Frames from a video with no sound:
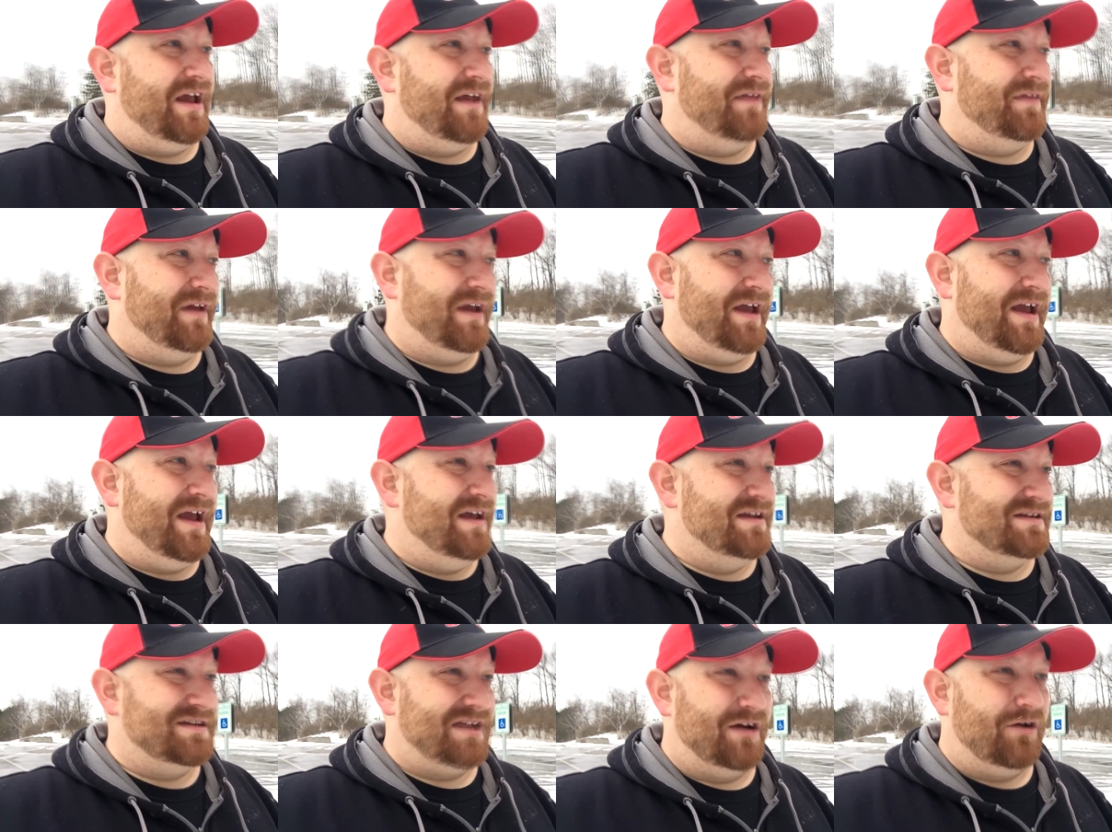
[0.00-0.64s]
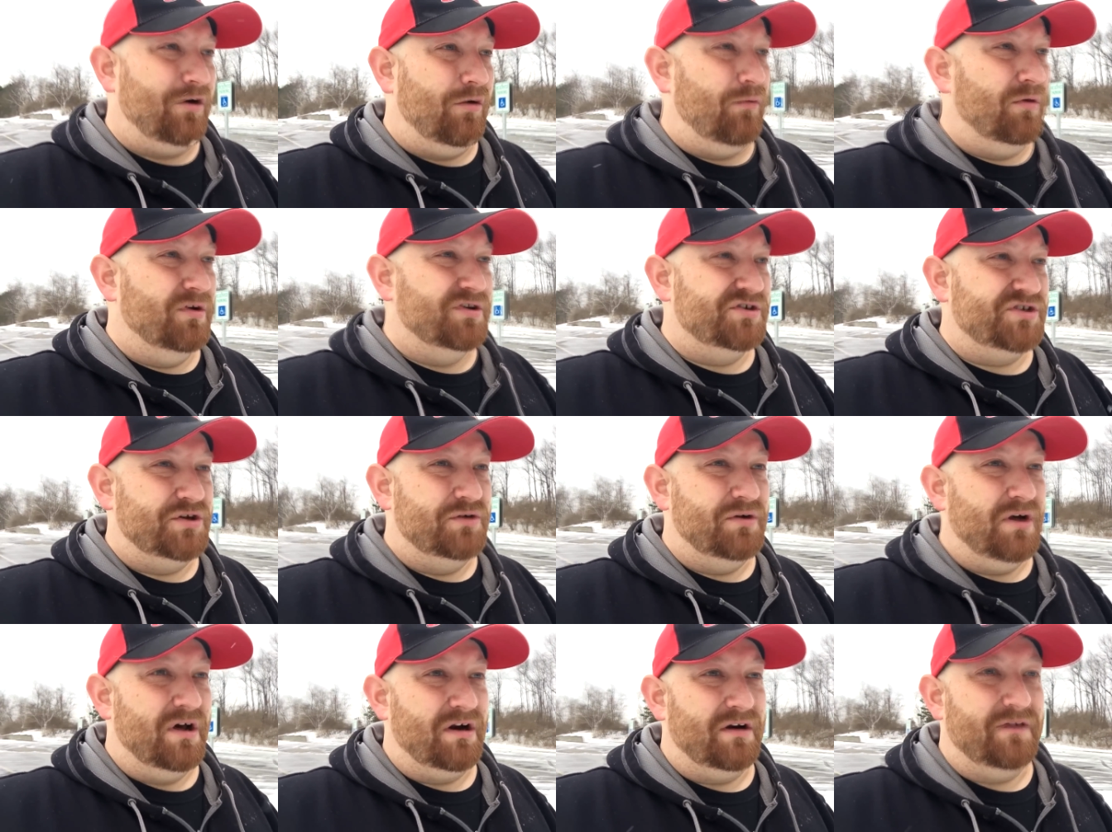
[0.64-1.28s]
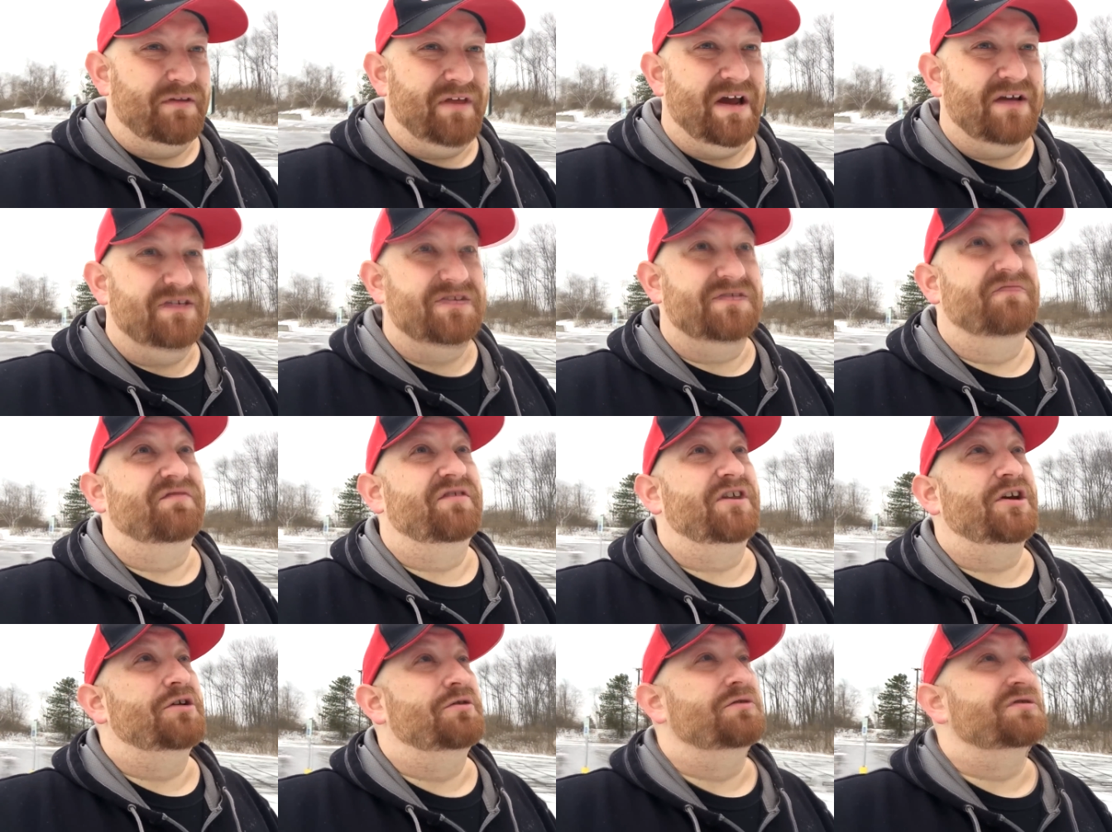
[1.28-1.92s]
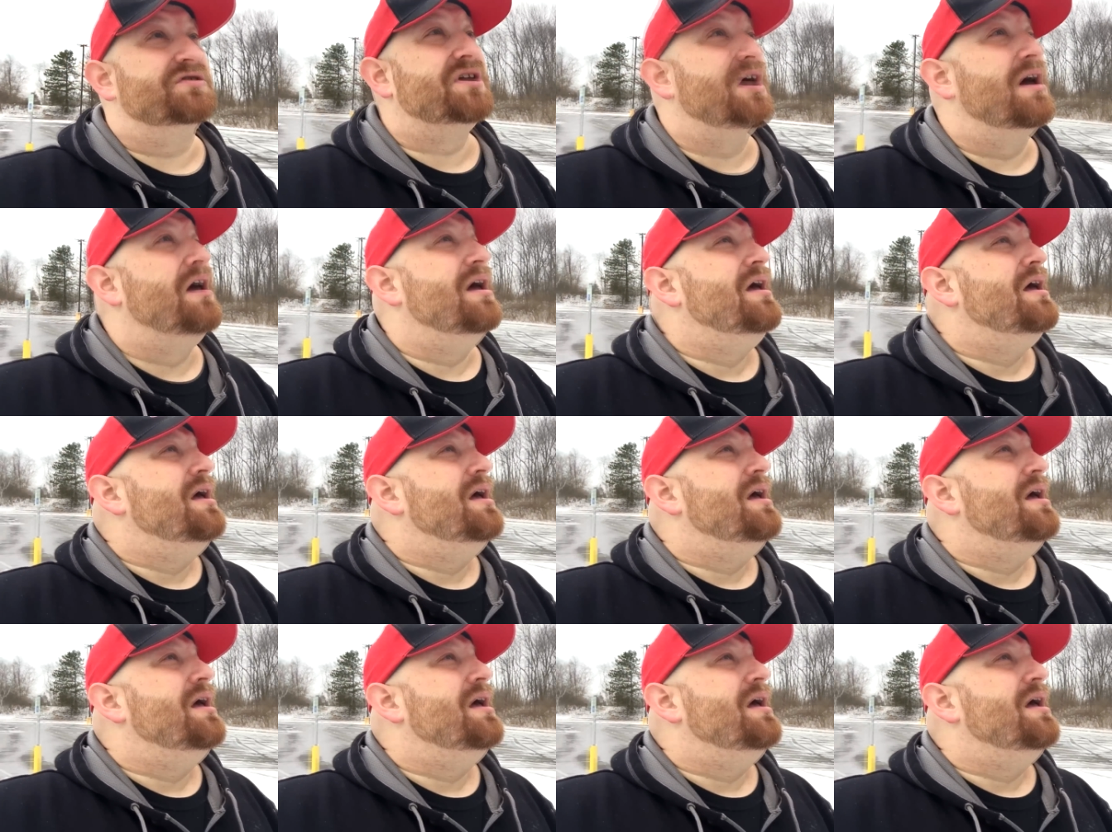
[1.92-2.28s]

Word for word: I think it has like almost 200,000 views.